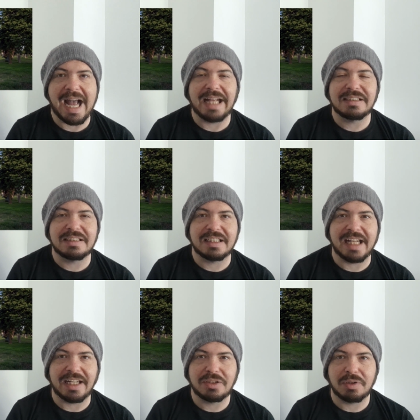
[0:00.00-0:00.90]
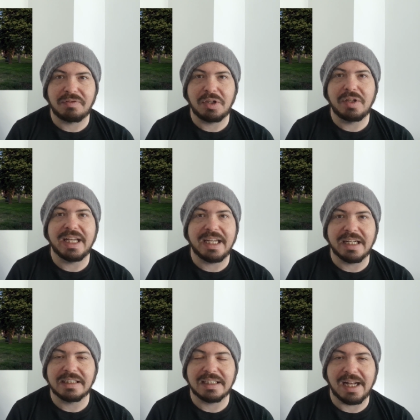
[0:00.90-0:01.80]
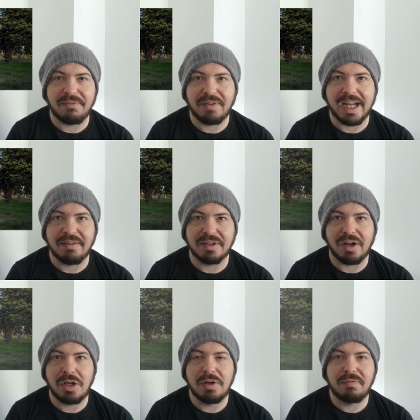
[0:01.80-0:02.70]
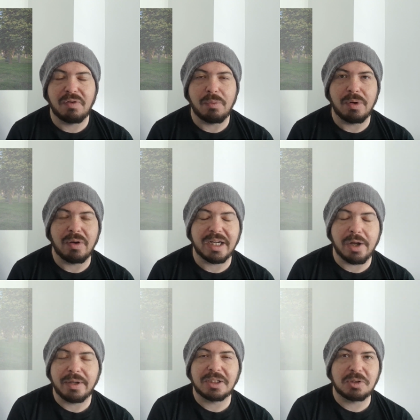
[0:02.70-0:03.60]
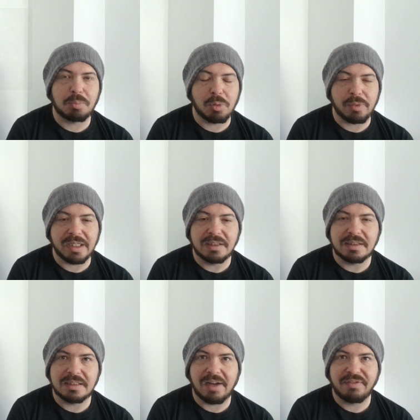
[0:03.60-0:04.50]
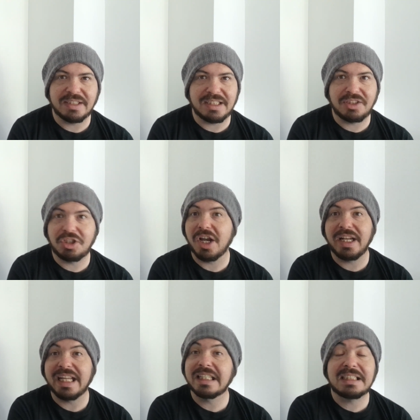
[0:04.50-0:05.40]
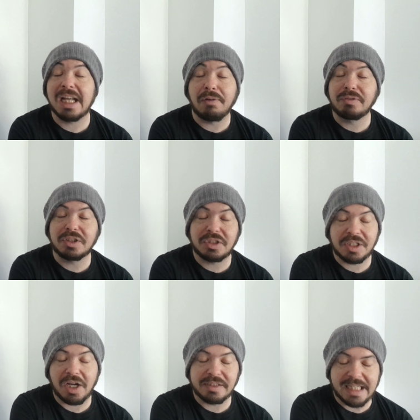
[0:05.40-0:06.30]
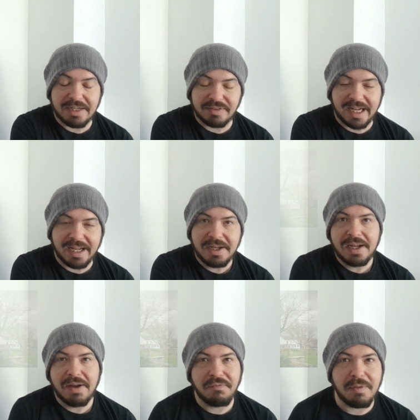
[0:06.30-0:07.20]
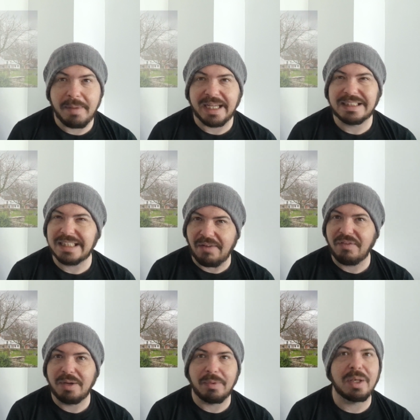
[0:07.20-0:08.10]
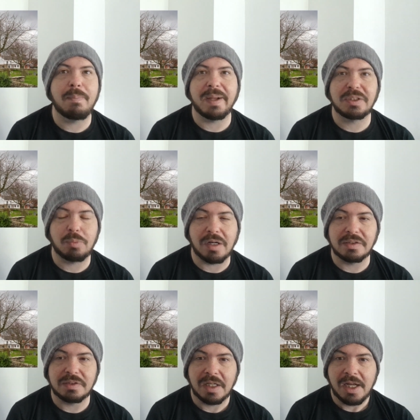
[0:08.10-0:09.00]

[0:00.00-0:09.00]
adds to that sort of uniqueness and that flavour that I look for when I go exploring and stuff, is the journey itself, just to go down there. And for me, it's definitely one of the best ones.